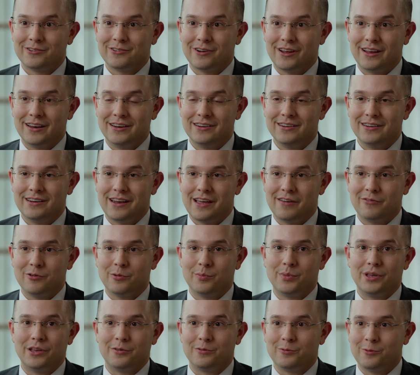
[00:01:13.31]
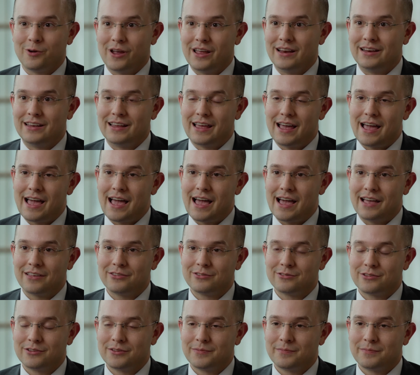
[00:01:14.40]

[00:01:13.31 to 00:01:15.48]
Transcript: right? Never be afraid to ask.